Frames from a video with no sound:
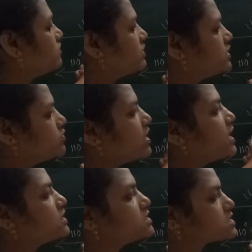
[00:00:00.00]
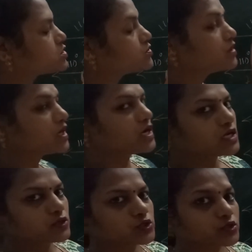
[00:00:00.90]
When you add these two,
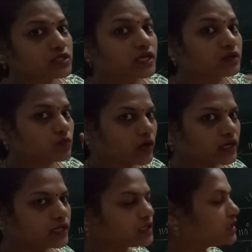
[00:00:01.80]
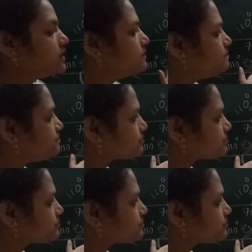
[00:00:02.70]
you should get 180.